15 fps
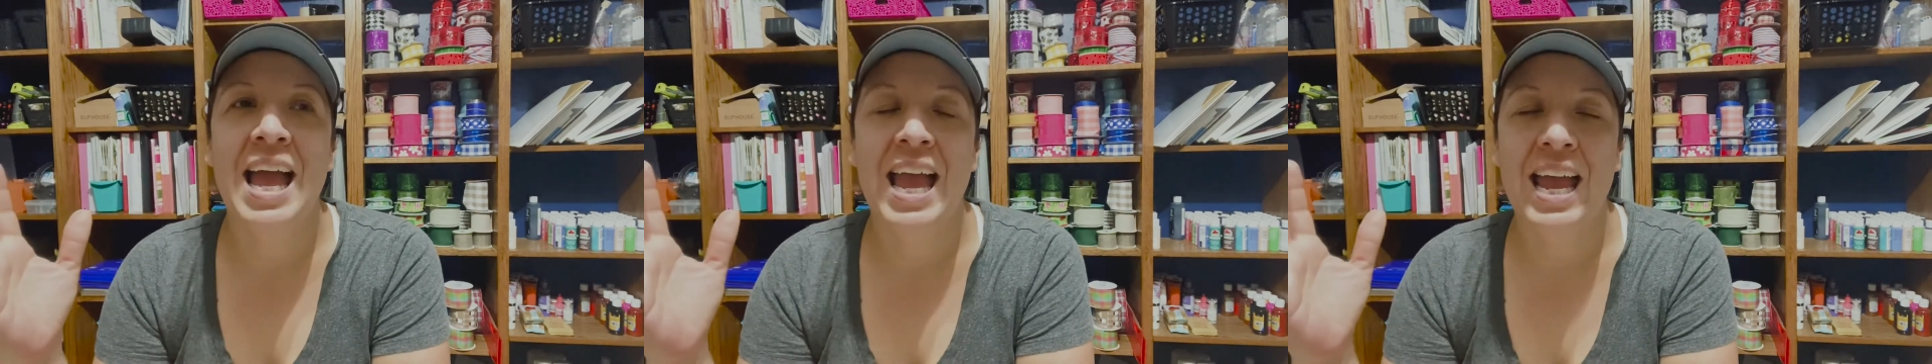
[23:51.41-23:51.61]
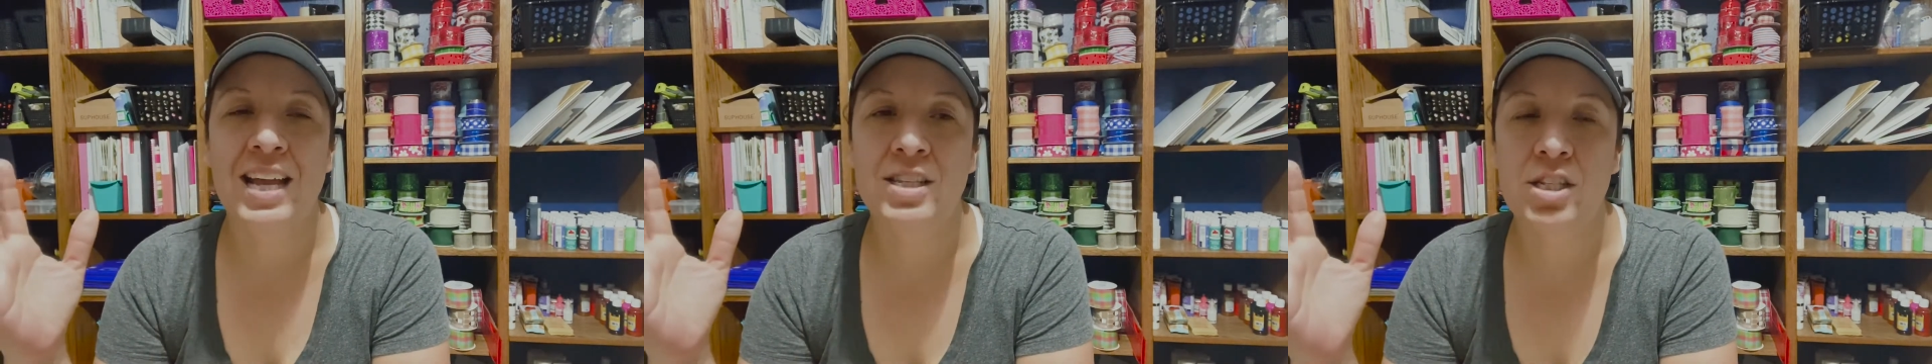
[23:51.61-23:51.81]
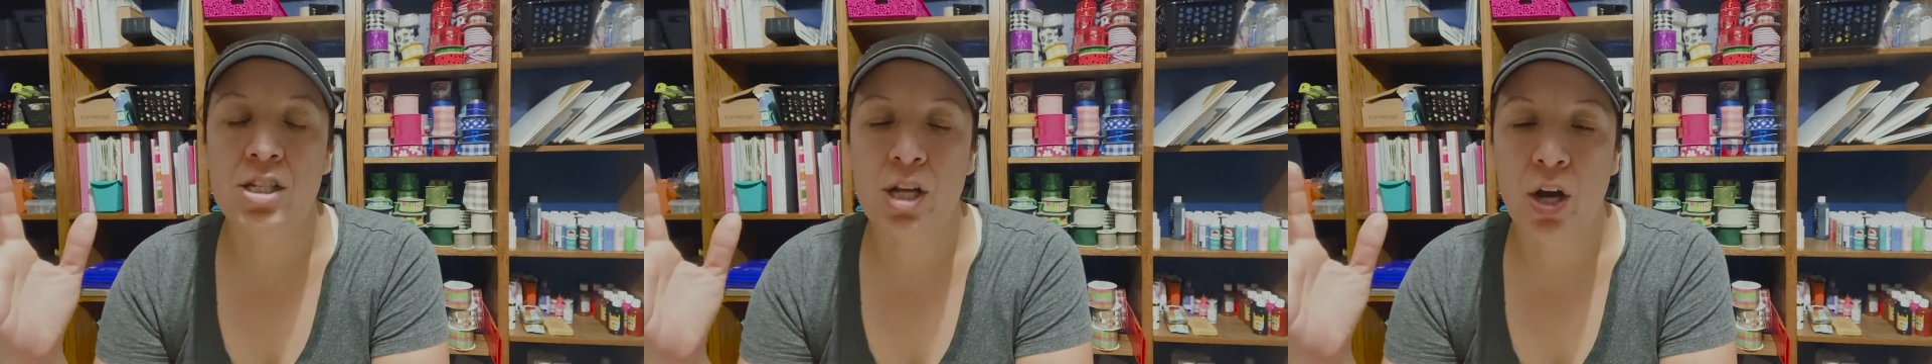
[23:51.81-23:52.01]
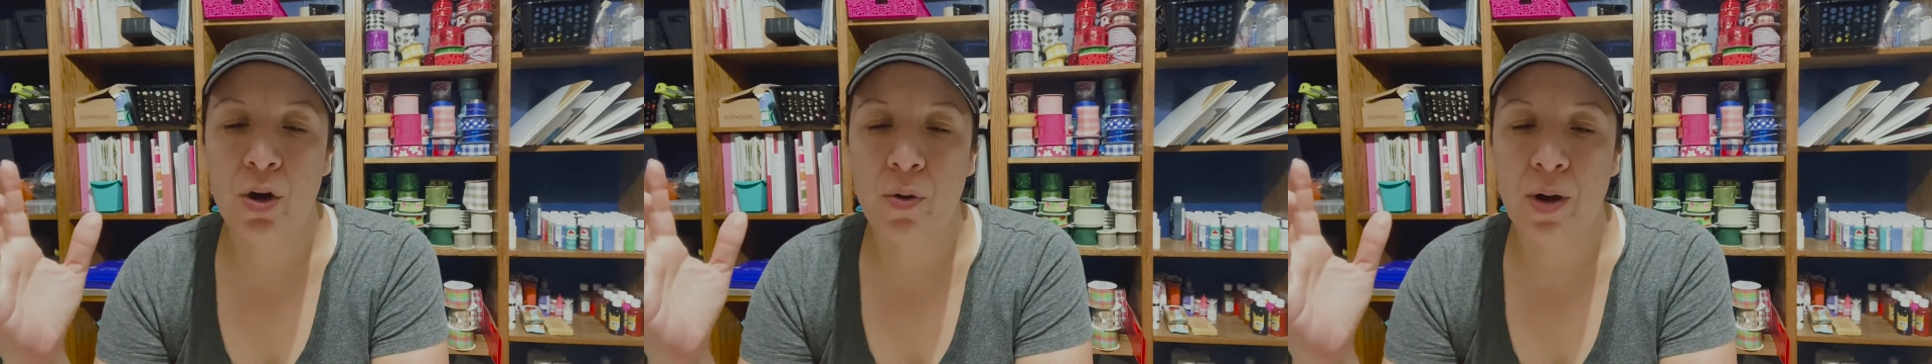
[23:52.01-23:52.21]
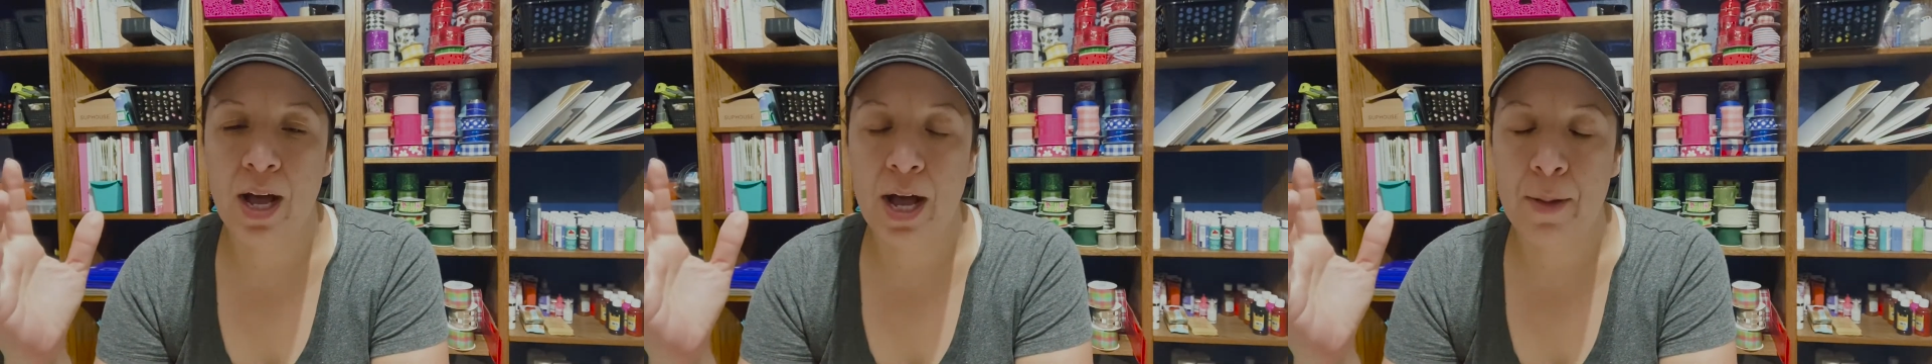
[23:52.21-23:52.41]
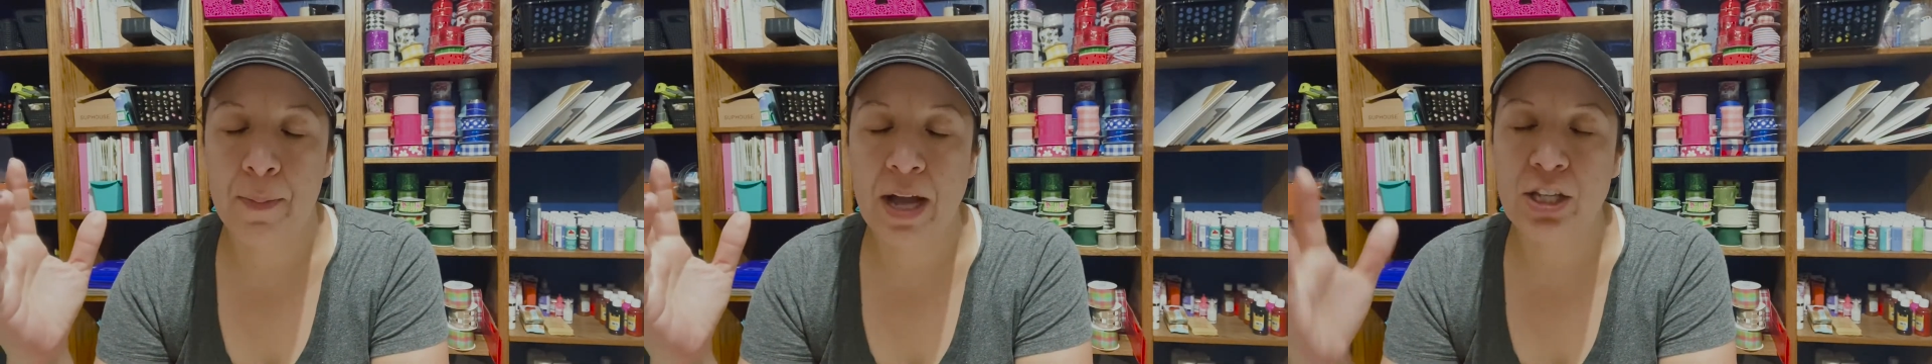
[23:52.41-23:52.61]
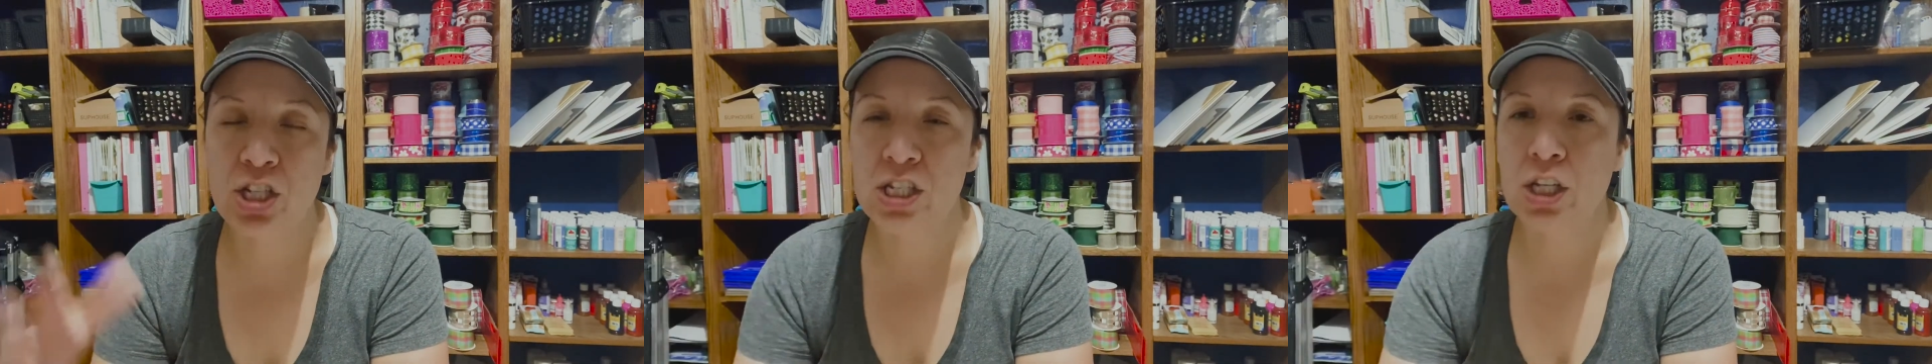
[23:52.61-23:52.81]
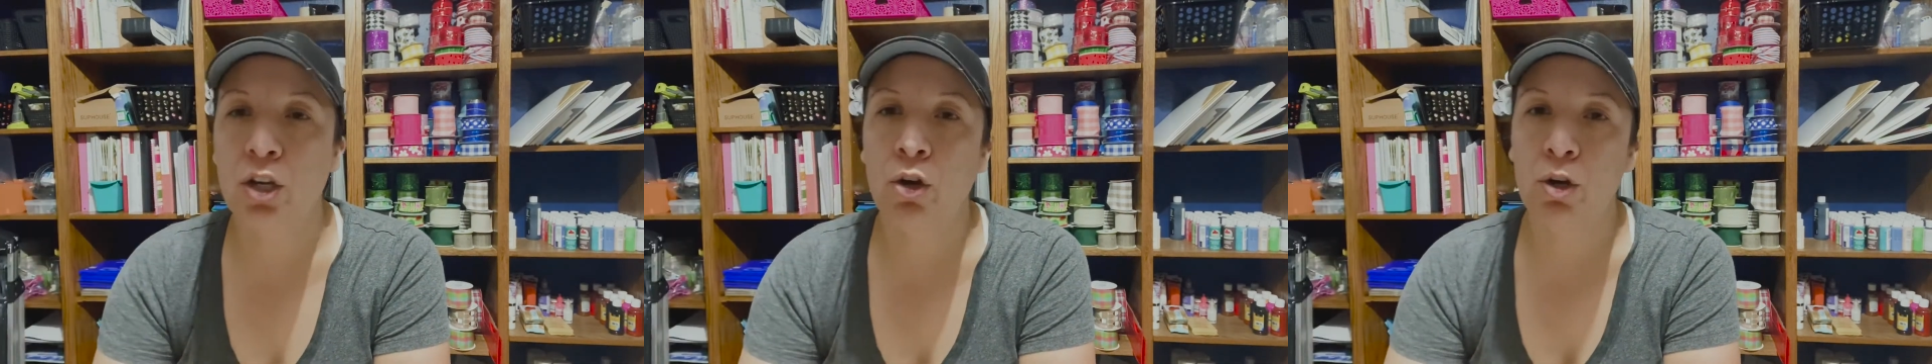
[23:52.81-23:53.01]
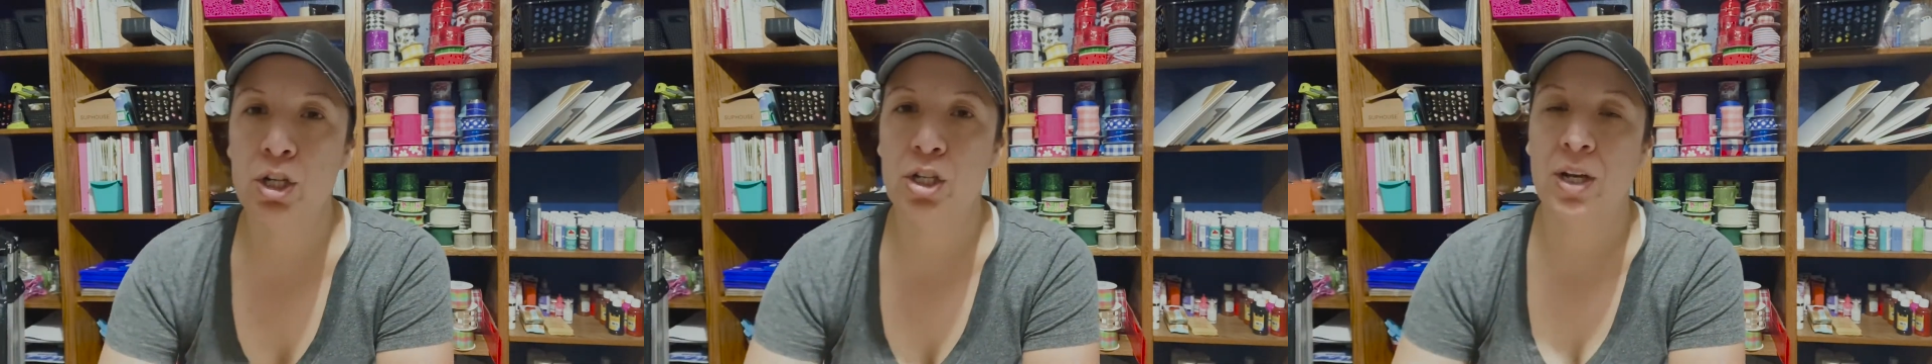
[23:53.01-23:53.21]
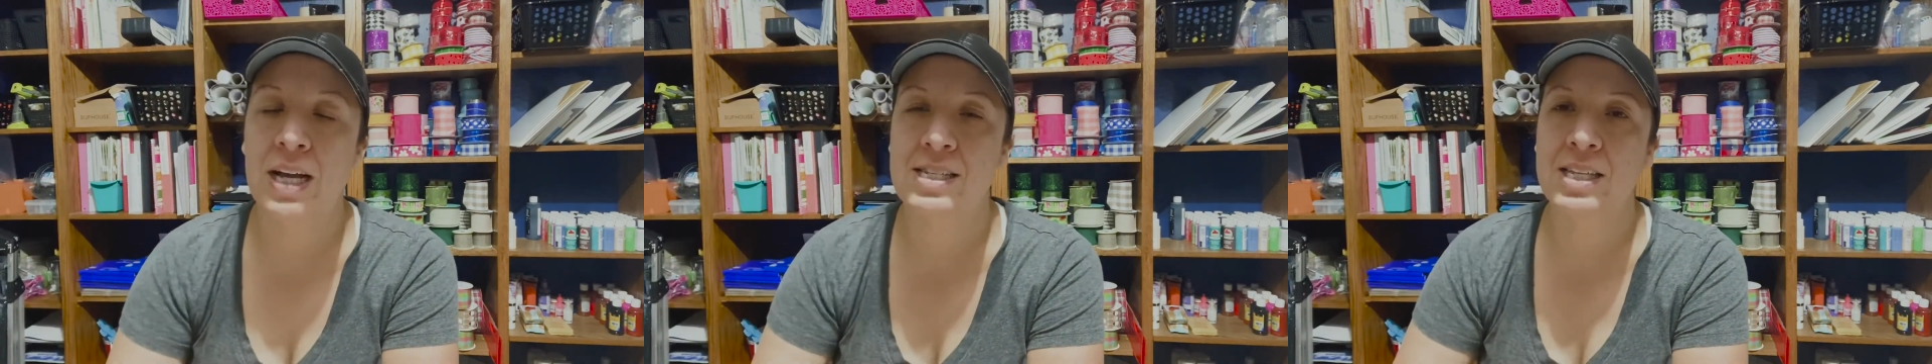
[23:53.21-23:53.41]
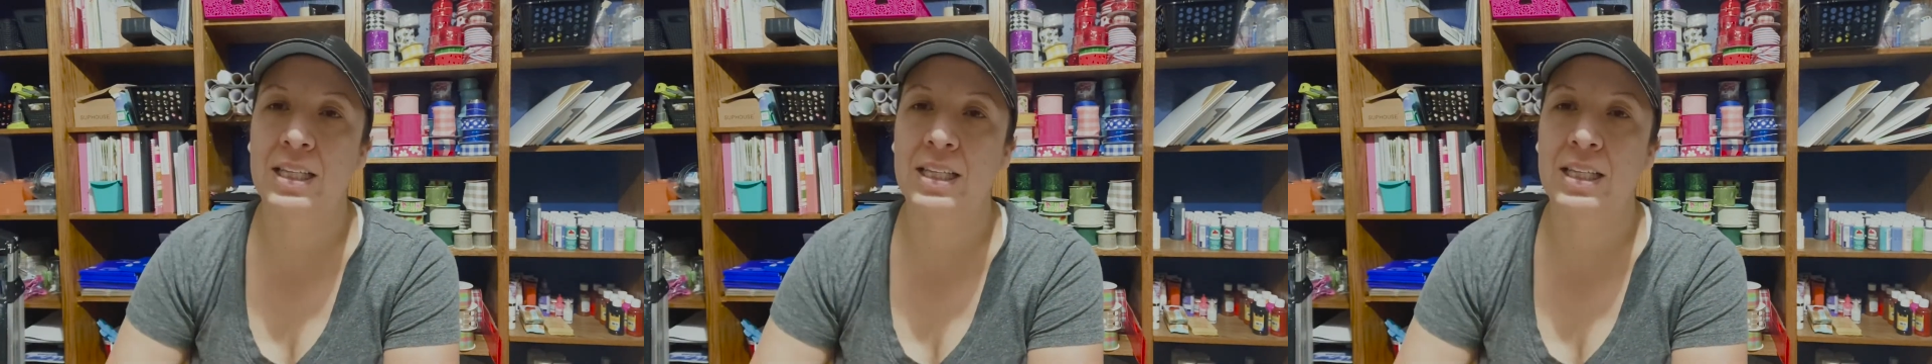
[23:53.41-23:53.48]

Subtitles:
And so I just encourage you guys